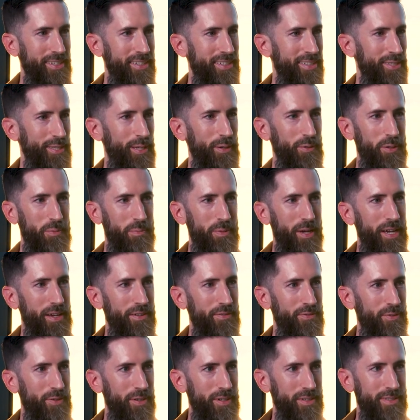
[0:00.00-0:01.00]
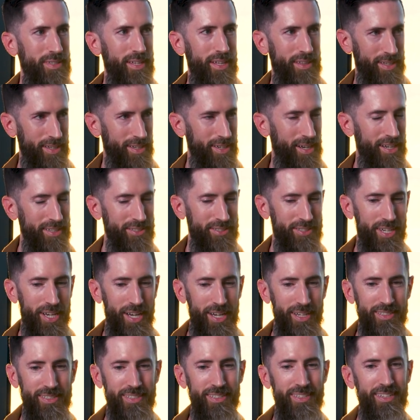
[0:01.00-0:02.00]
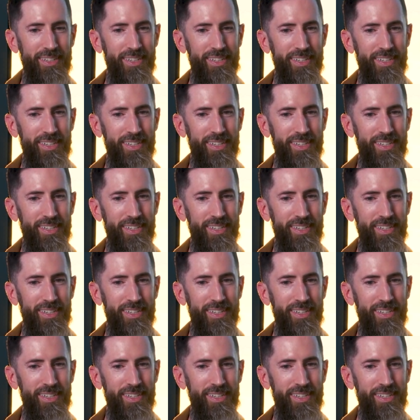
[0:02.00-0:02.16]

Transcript: Like, that's not what you're paying for. It's not in the contract.